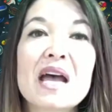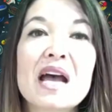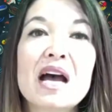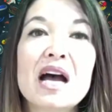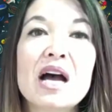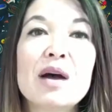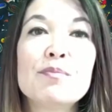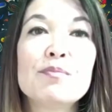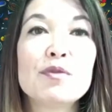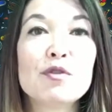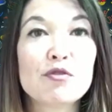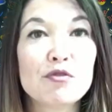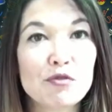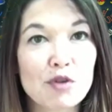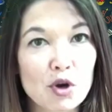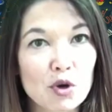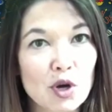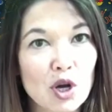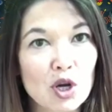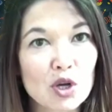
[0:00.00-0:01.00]
um,
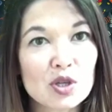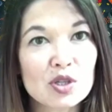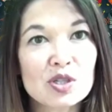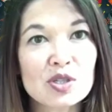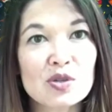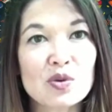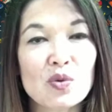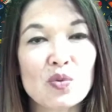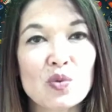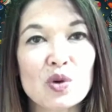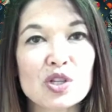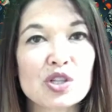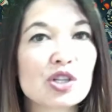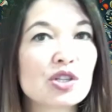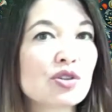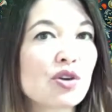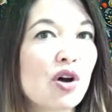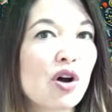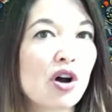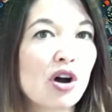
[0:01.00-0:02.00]
photos, which
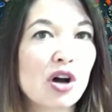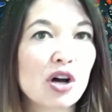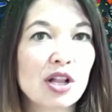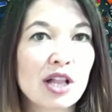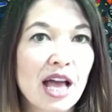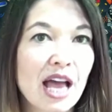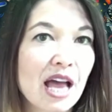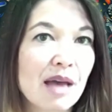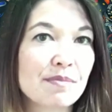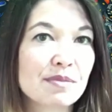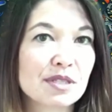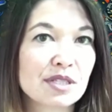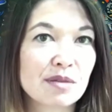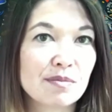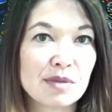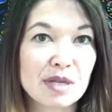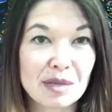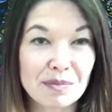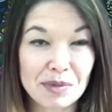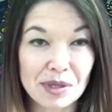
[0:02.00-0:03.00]
is all apps to
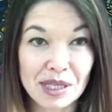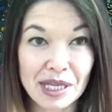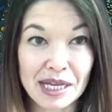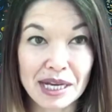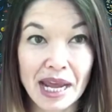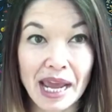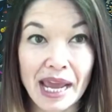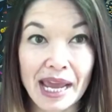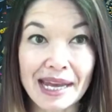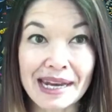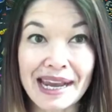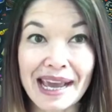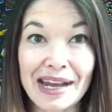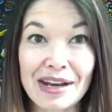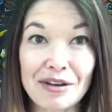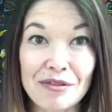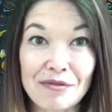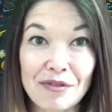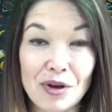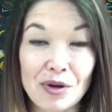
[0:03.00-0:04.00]
manipulate and
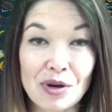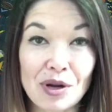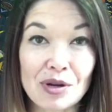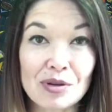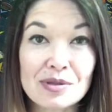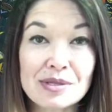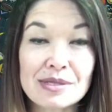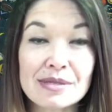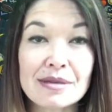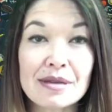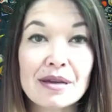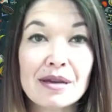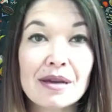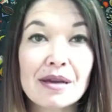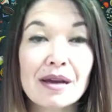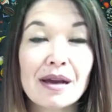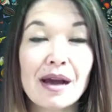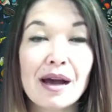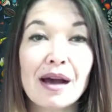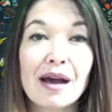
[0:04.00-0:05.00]
edit photos,
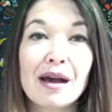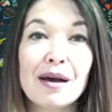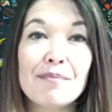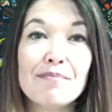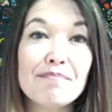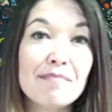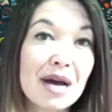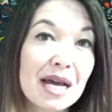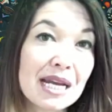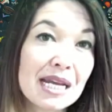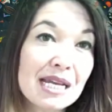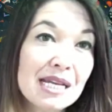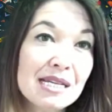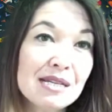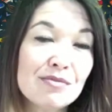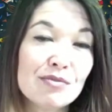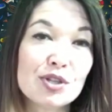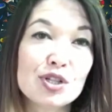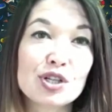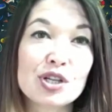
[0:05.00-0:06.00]
um, money,
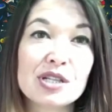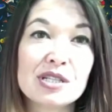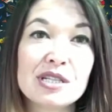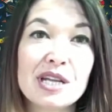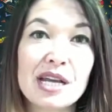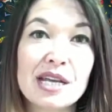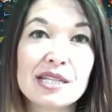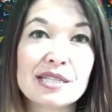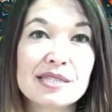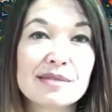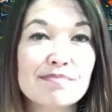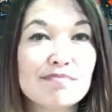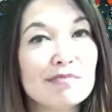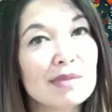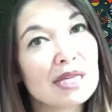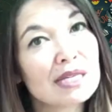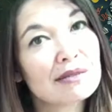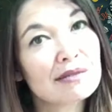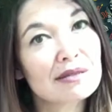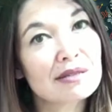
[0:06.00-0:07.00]
which contains
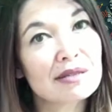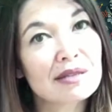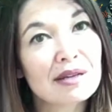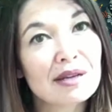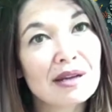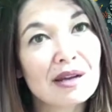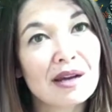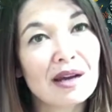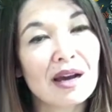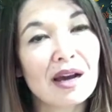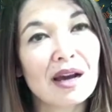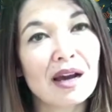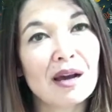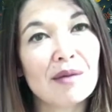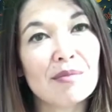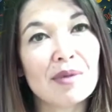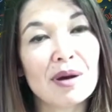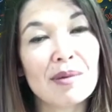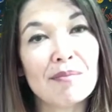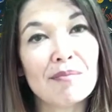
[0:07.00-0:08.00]
Mint,
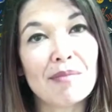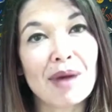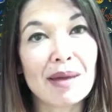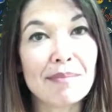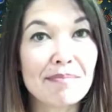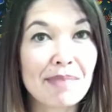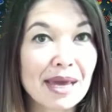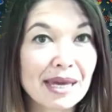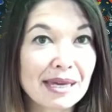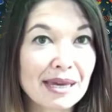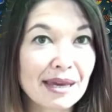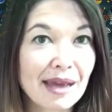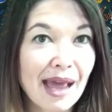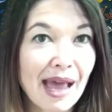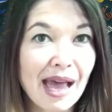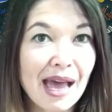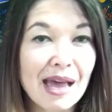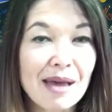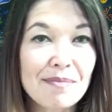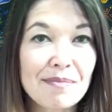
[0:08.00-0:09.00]
um, my banking
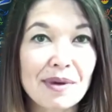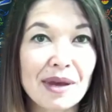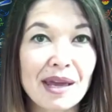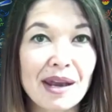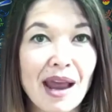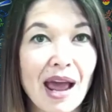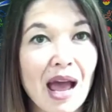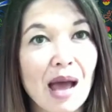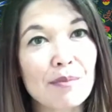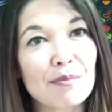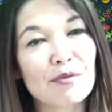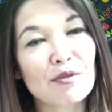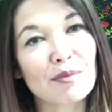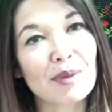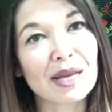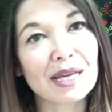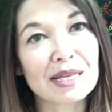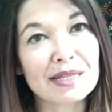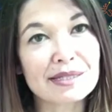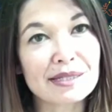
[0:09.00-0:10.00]
app, an app for
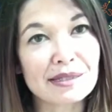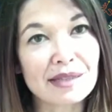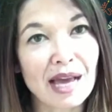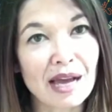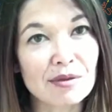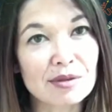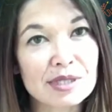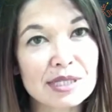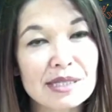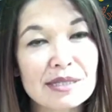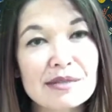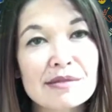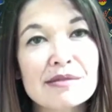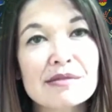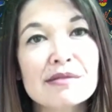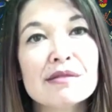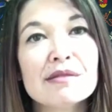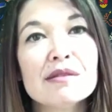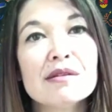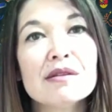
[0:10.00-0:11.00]
my kids'
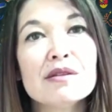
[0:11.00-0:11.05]
allowances.